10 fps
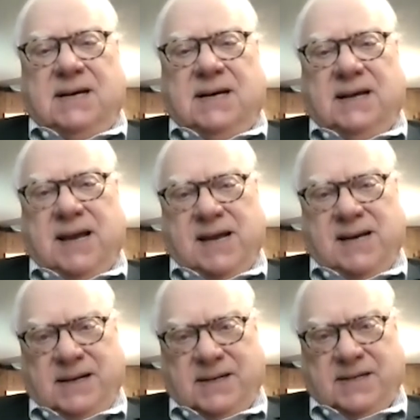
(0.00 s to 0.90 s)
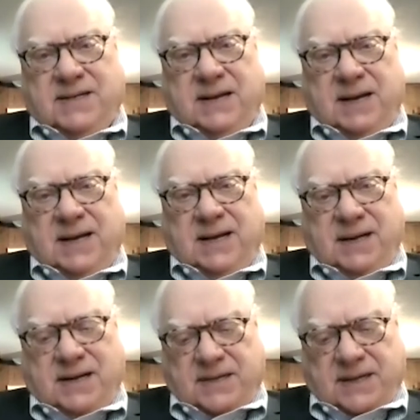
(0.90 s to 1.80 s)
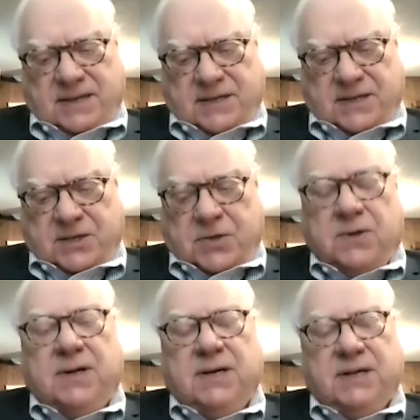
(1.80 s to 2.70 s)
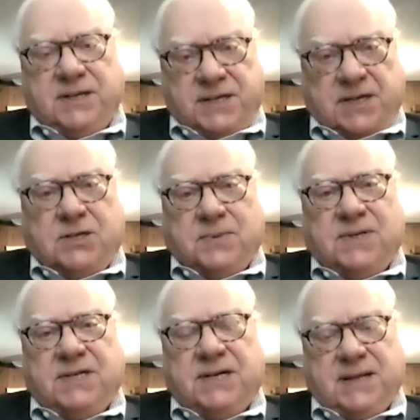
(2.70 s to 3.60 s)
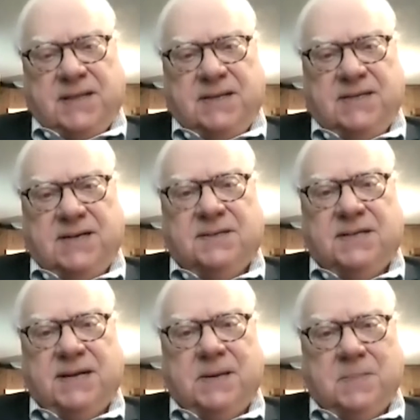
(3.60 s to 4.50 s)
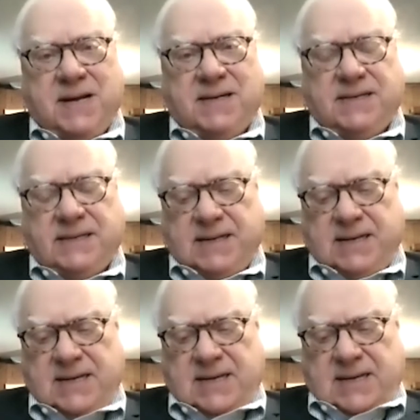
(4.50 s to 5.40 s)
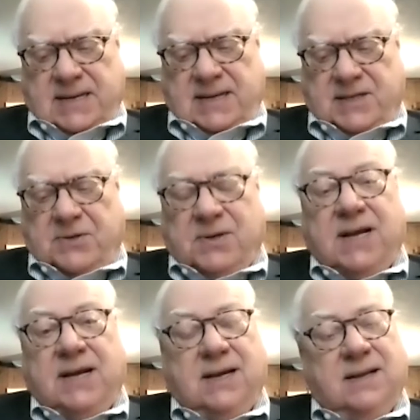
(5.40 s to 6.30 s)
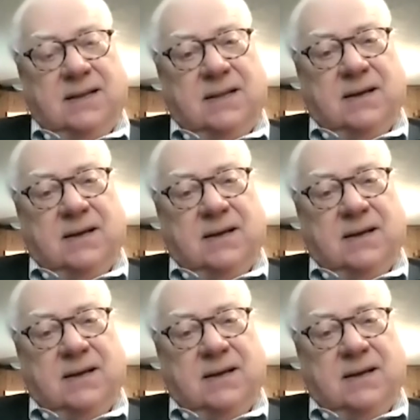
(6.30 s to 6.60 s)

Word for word: uh, and its it, it, its student constituency that's LCMS. It's unique in